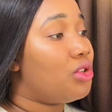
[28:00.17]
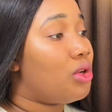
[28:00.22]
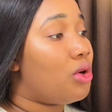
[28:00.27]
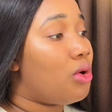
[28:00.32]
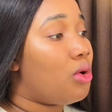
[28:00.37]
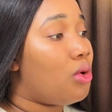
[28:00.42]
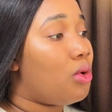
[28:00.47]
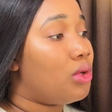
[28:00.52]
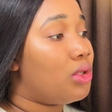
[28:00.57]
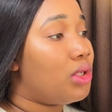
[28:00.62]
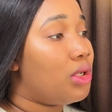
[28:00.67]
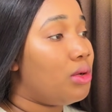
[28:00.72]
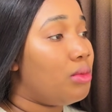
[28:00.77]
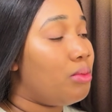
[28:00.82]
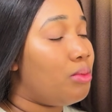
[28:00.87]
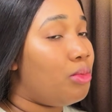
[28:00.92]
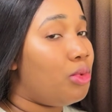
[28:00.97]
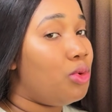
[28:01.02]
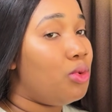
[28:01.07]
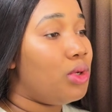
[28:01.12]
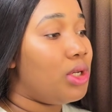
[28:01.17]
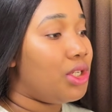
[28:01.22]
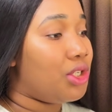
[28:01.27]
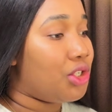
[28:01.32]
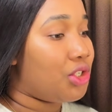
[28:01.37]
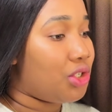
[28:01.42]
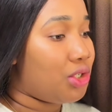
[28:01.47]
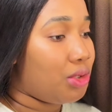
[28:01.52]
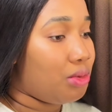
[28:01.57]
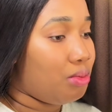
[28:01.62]
is called
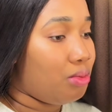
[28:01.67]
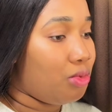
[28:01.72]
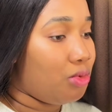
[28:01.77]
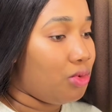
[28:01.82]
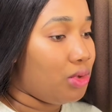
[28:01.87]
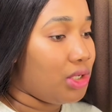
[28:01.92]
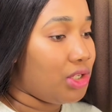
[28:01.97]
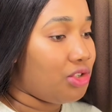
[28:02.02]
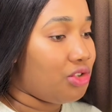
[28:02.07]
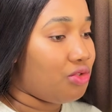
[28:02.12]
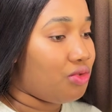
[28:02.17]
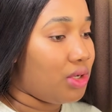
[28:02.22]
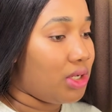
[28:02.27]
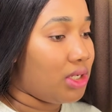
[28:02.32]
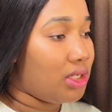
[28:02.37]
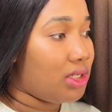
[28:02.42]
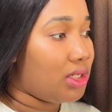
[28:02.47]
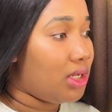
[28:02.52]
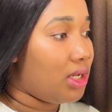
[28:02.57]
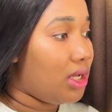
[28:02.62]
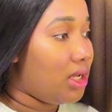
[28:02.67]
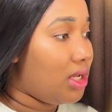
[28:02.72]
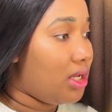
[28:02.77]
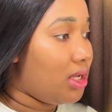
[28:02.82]
bullish trend.